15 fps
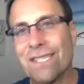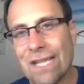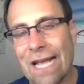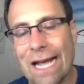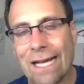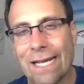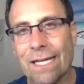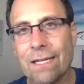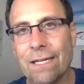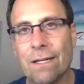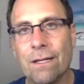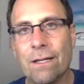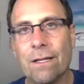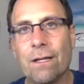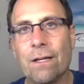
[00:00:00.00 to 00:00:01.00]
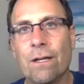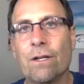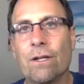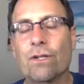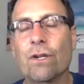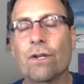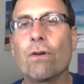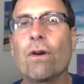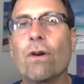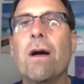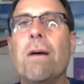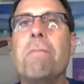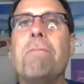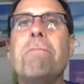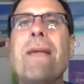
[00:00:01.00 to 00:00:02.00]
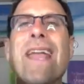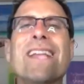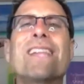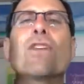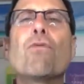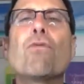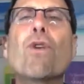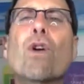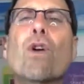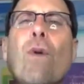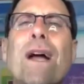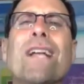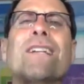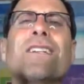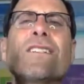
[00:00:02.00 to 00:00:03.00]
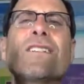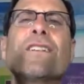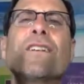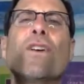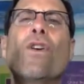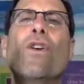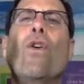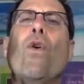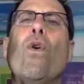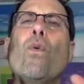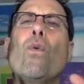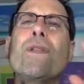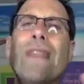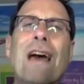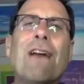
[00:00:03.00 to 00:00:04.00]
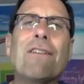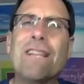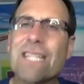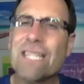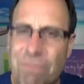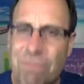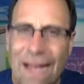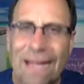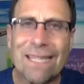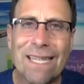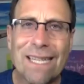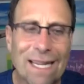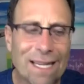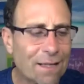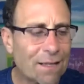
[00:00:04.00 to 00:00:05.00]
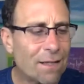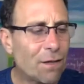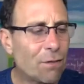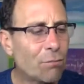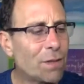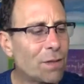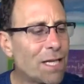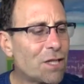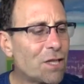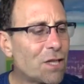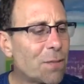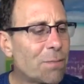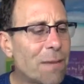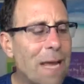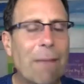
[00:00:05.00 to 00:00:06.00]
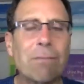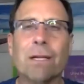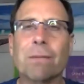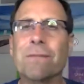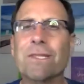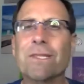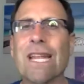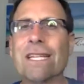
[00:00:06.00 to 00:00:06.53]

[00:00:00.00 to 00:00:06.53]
second. So make the request without expecting relationship capital. Mistake